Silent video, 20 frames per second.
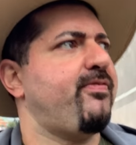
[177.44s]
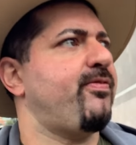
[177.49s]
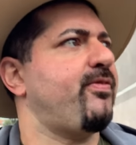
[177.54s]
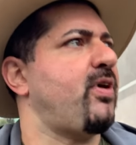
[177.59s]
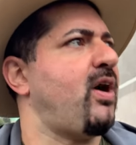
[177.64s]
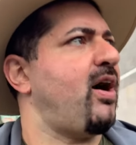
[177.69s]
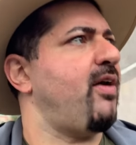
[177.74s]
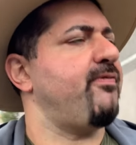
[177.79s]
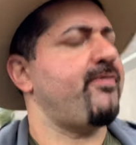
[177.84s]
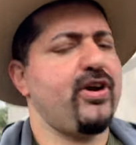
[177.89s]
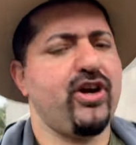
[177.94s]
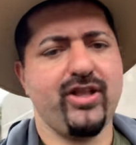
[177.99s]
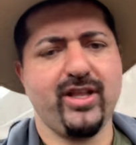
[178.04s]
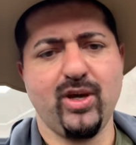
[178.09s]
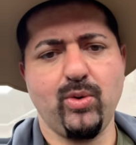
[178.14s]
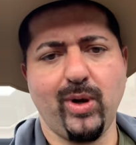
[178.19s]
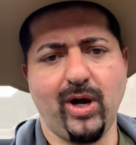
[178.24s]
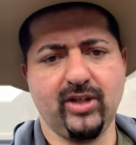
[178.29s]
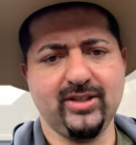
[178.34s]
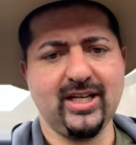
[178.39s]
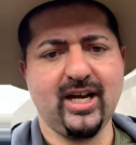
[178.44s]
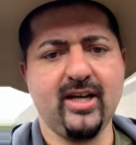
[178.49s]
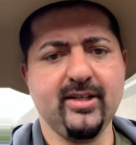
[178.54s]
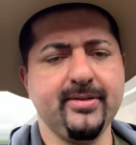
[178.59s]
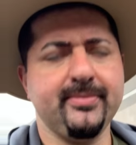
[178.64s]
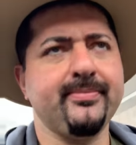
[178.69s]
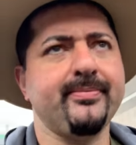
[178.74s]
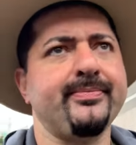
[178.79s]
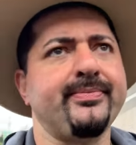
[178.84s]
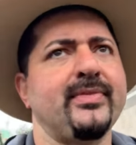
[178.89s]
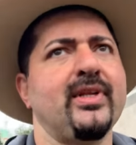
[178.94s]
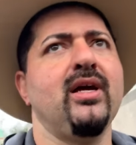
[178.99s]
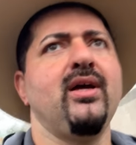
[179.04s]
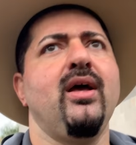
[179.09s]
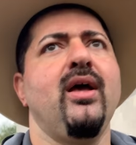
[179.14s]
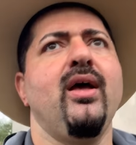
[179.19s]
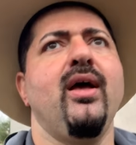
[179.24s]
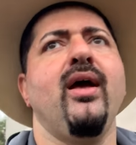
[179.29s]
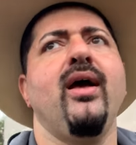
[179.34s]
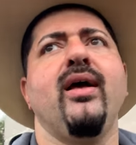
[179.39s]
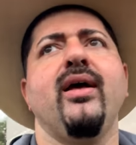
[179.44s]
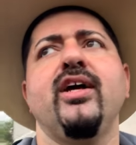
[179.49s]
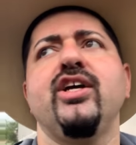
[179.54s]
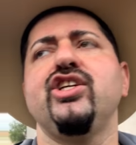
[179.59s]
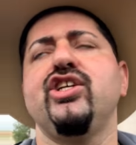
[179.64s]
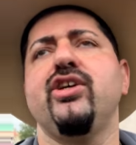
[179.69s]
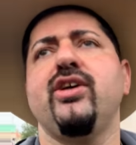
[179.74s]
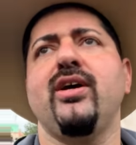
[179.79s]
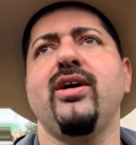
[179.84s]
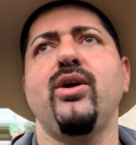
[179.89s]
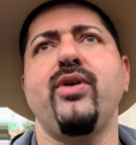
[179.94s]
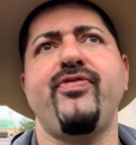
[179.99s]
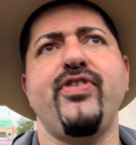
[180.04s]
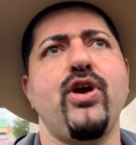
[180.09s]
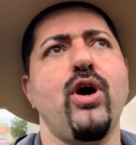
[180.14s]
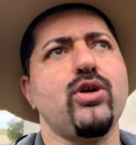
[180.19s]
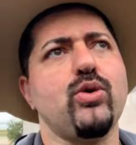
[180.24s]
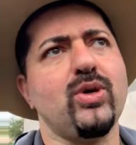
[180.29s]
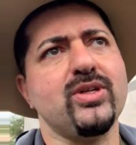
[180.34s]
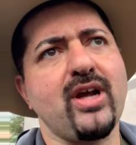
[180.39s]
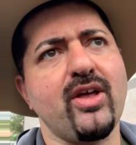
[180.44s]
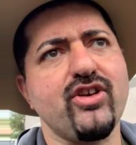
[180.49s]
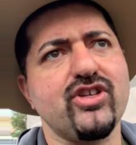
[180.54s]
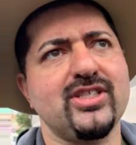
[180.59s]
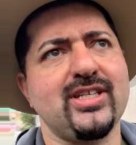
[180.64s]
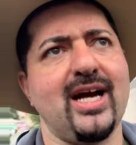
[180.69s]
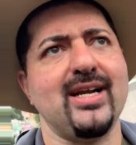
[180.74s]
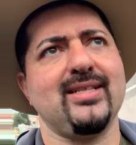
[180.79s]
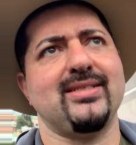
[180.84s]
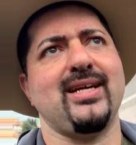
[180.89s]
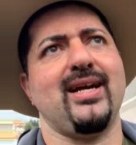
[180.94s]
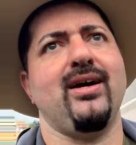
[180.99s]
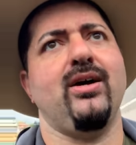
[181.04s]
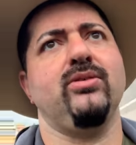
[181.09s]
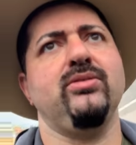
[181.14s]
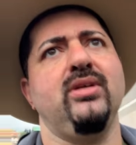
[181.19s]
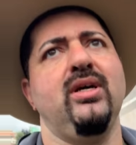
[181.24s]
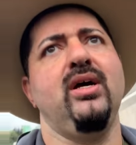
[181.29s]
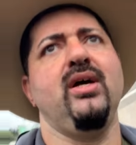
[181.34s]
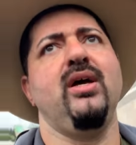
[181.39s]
uh, fairly well done. If you go to another side of town,